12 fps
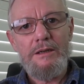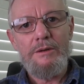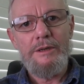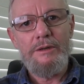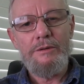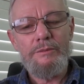
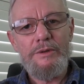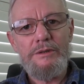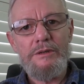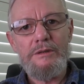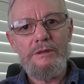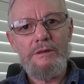going on,
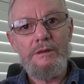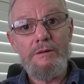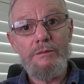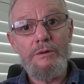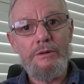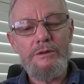which is, you know,
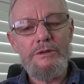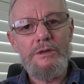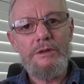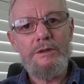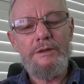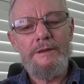a real
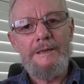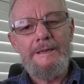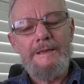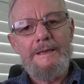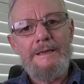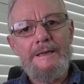concern.
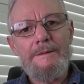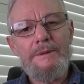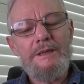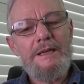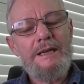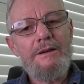
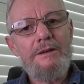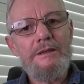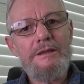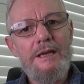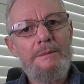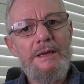But now
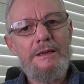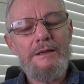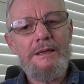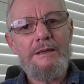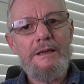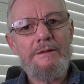it's come
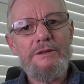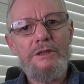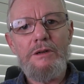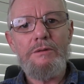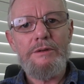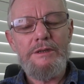out and they've
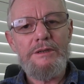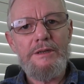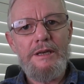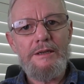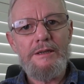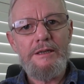shown us
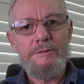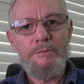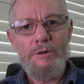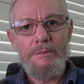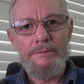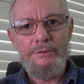that there's
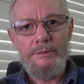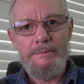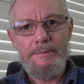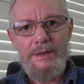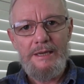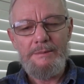problems
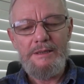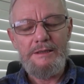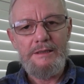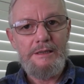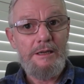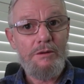with
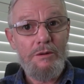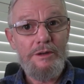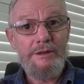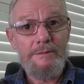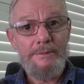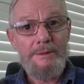babies, and they're
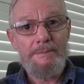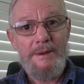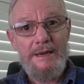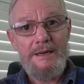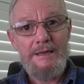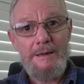calling them the
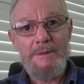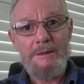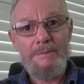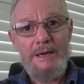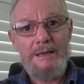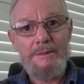
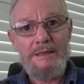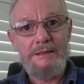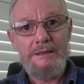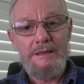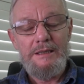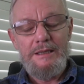pandemic
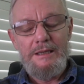babies.